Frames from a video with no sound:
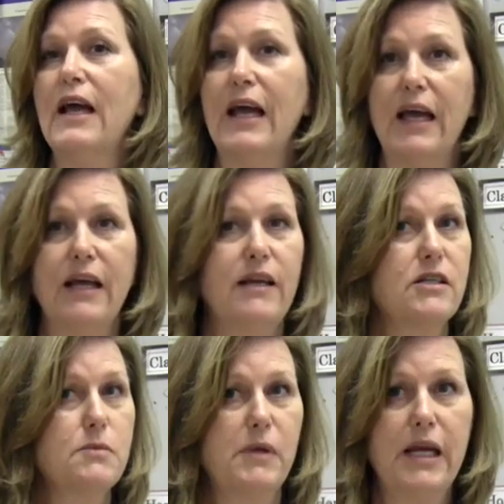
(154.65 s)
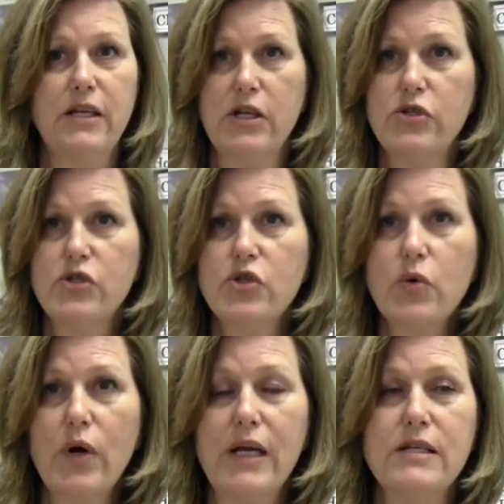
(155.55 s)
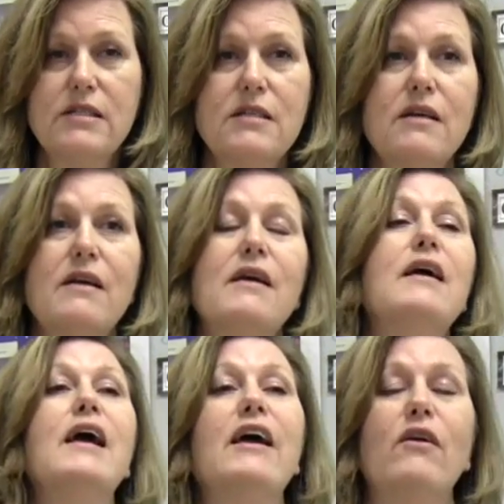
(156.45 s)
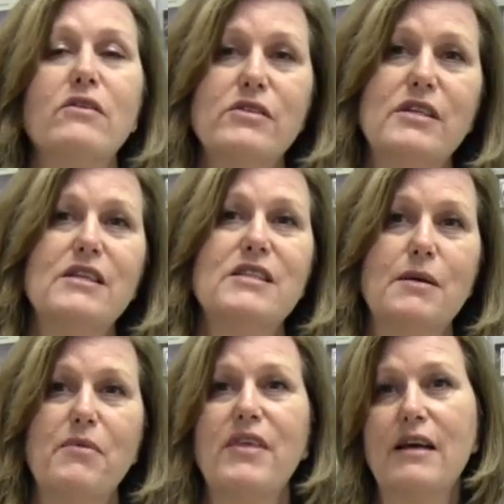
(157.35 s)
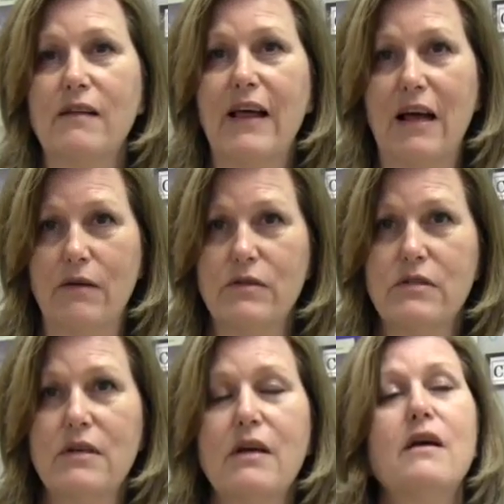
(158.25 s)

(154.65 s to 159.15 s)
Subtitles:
and explained each choice and also did some think alouds.